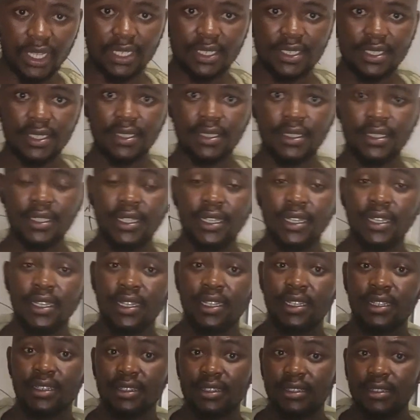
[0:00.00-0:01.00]
that?
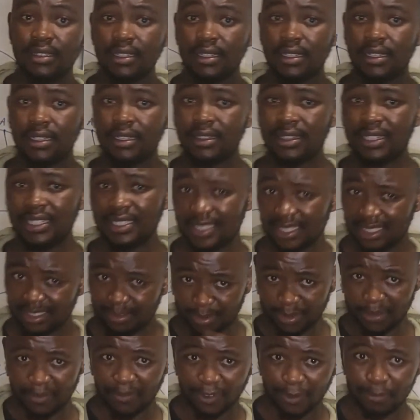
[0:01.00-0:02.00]
This has
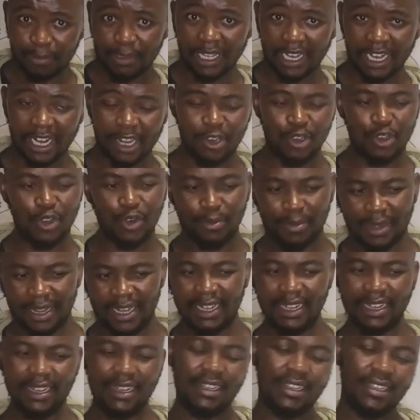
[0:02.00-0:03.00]
been flipped around.
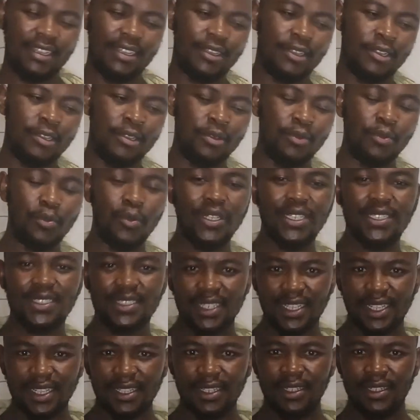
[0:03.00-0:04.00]
Normally, we
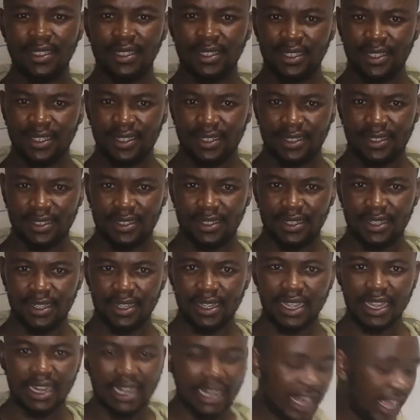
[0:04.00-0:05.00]
say a